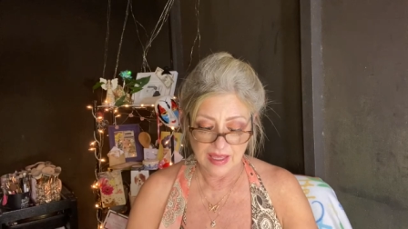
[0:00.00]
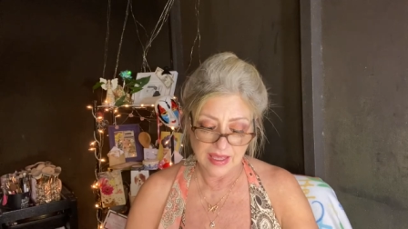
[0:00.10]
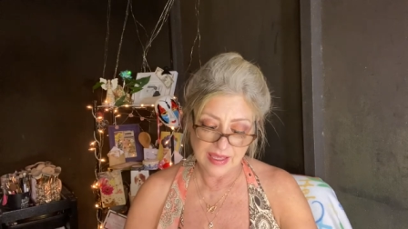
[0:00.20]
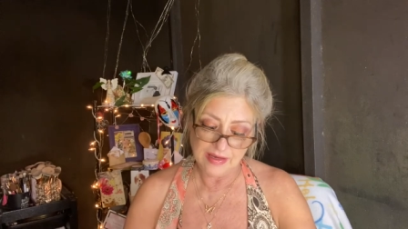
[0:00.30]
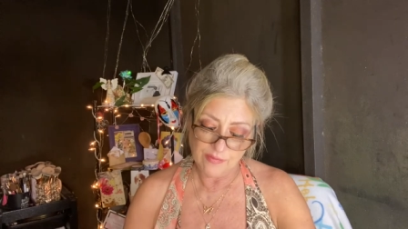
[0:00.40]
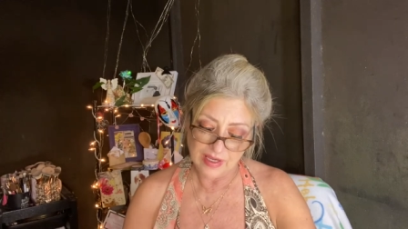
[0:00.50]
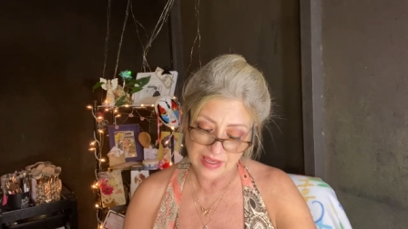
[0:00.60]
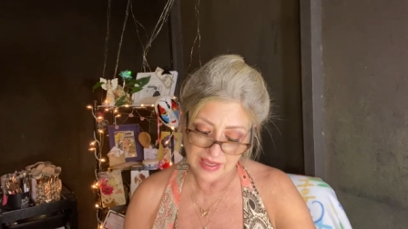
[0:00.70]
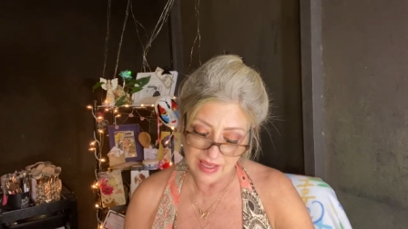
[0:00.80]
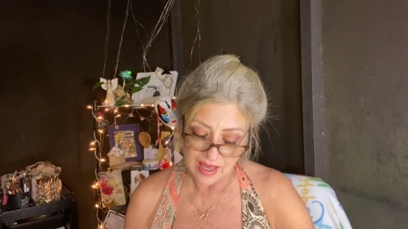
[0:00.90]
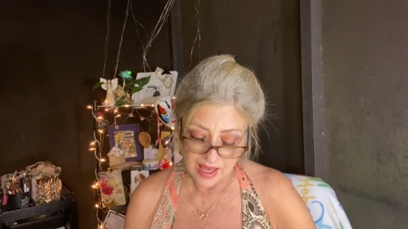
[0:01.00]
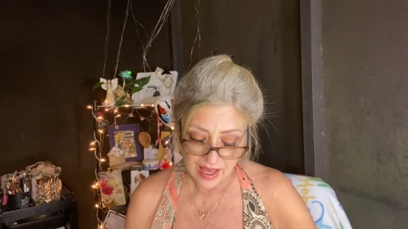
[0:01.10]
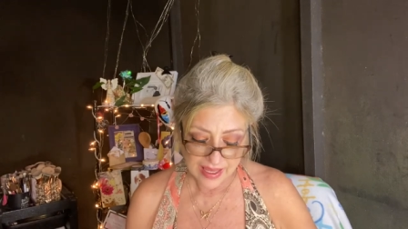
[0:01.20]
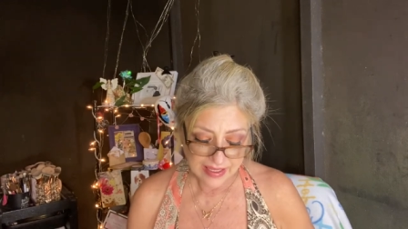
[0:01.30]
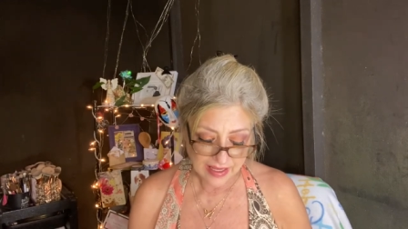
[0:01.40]
anyway,
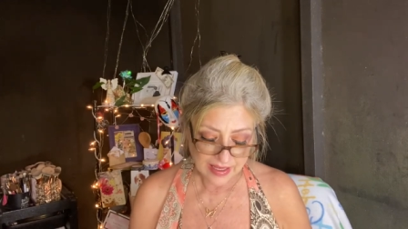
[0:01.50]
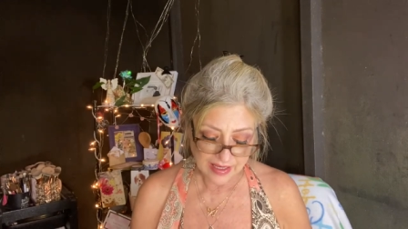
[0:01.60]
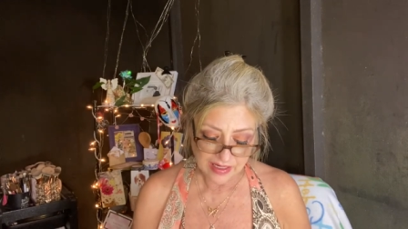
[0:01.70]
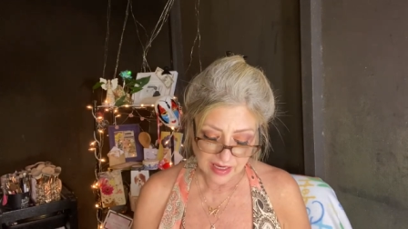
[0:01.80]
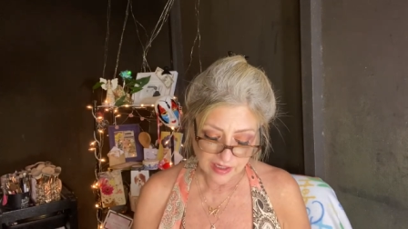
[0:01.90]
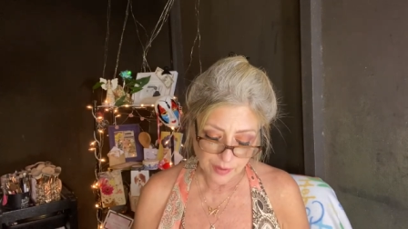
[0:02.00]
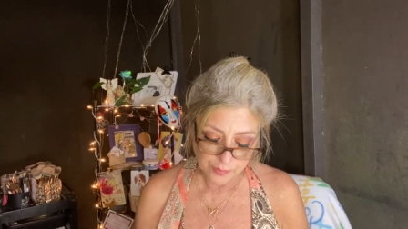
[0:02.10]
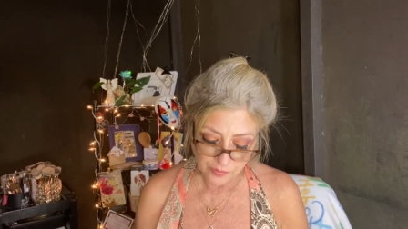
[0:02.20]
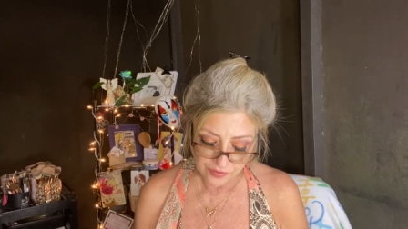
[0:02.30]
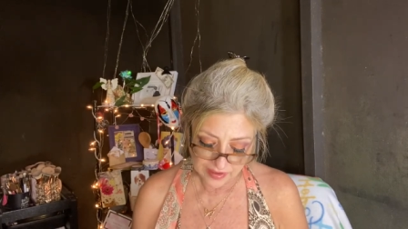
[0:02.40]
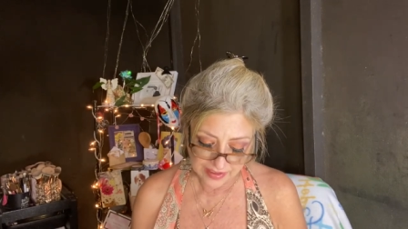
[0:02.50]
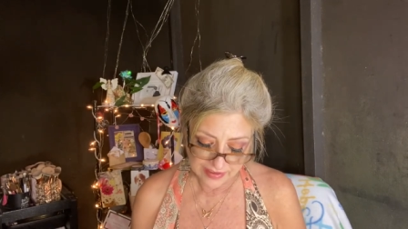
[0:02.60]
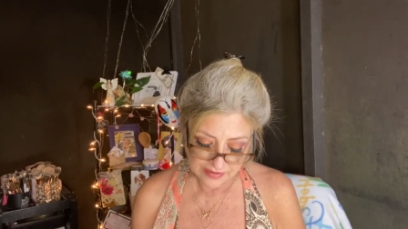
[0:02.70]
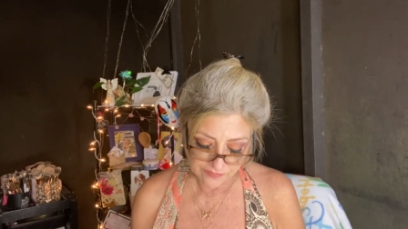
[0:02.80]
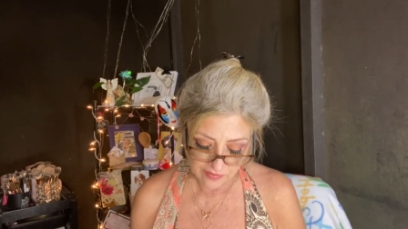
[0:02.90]
I got a couple of
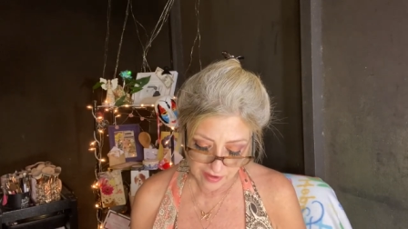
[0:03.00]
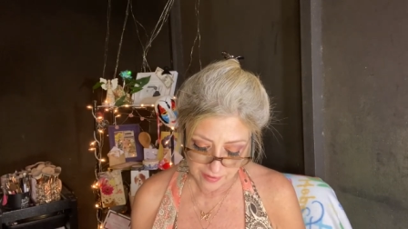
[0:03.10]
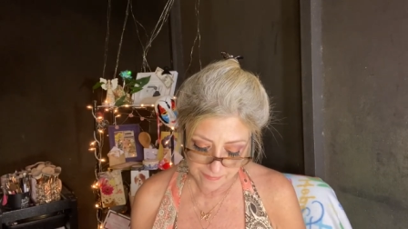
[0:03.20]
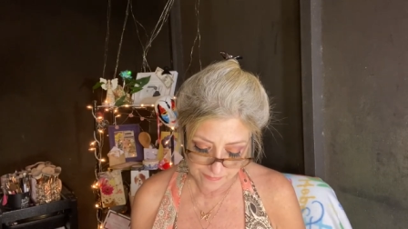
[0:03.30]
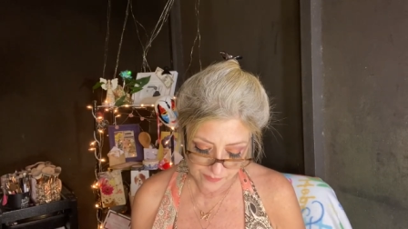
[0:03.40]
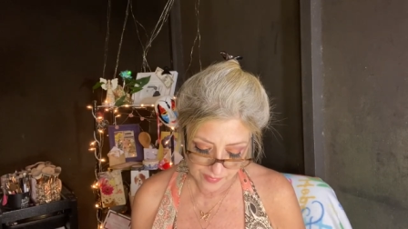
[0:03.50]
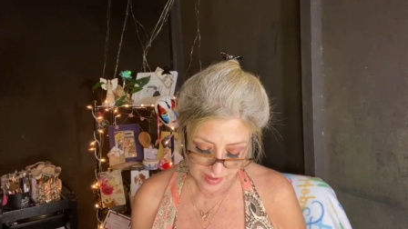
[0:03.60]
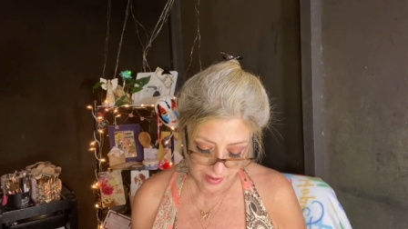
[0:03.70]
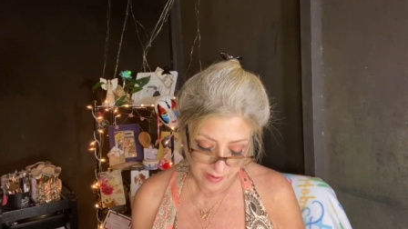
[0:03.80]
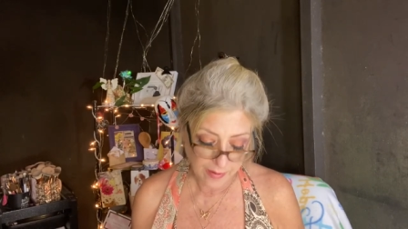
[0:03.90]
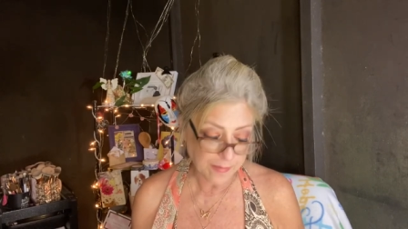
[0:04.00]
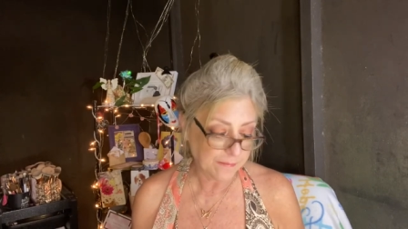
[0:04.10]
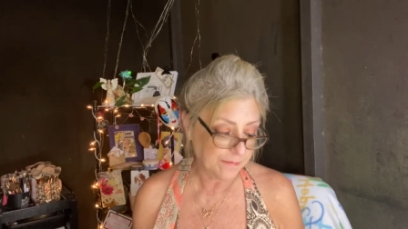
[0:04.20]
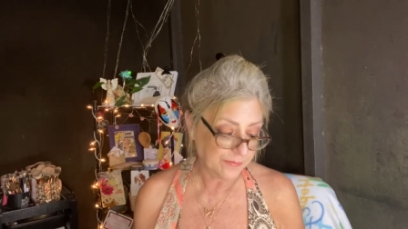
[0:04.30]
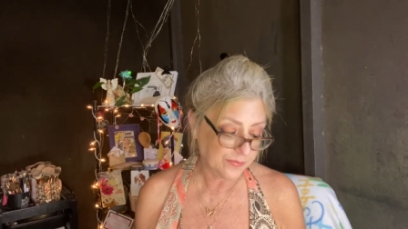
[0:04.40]
things from, um,
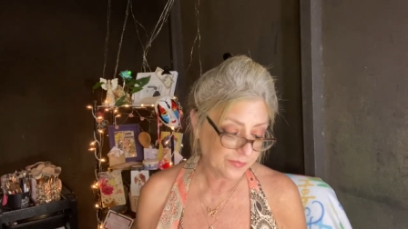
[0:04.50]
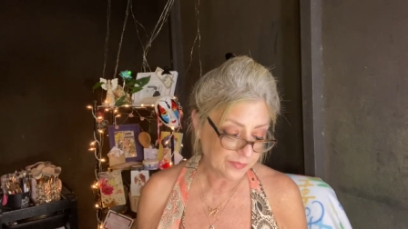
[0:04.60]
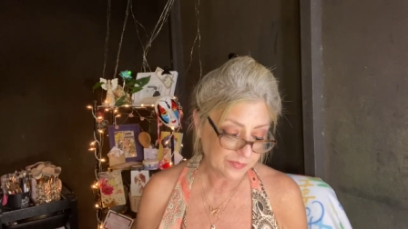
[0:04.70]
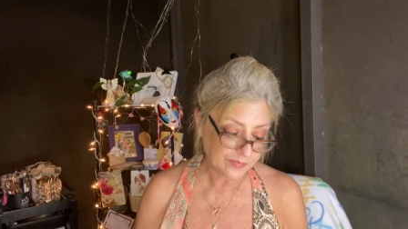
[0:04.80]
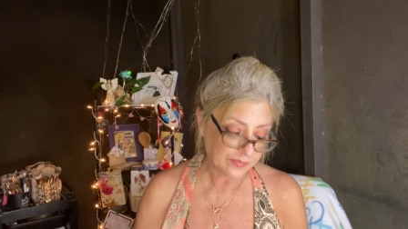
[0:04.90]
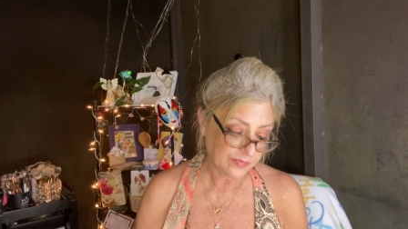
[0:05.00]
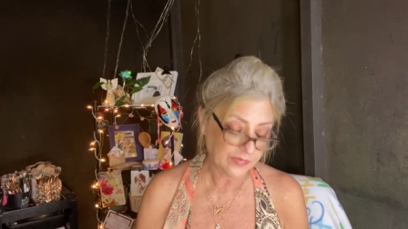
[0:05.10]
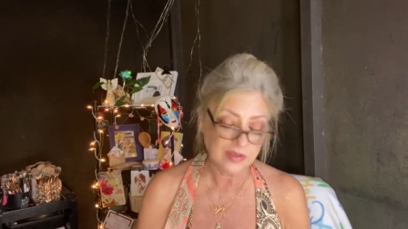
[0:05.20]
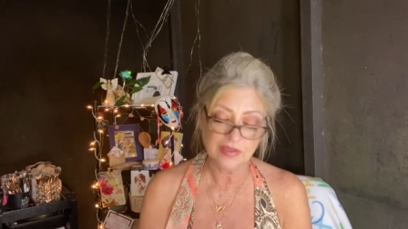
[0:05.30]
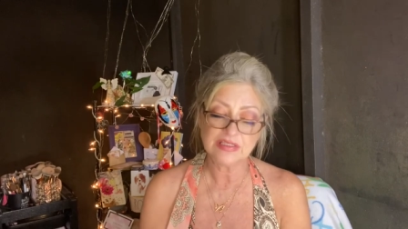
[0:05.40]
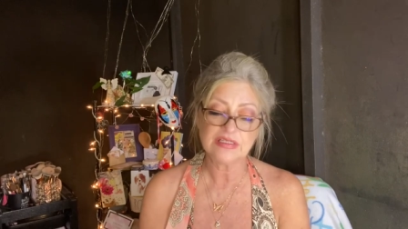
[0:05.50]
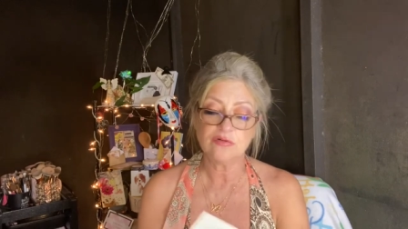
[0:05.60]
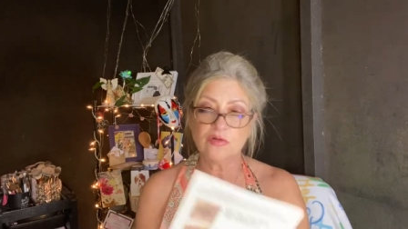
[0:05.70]
you get this little